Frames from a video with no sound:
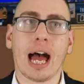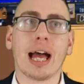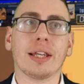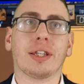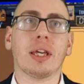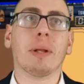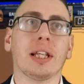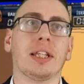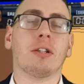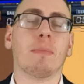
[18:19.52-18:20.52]
has the
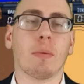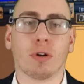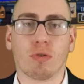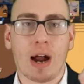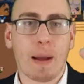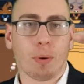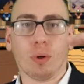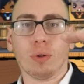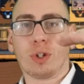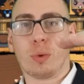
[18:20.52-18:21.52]
ability to be able to
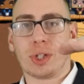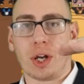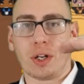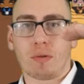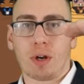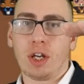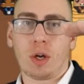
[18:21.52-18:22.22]
grapple to a certain degree.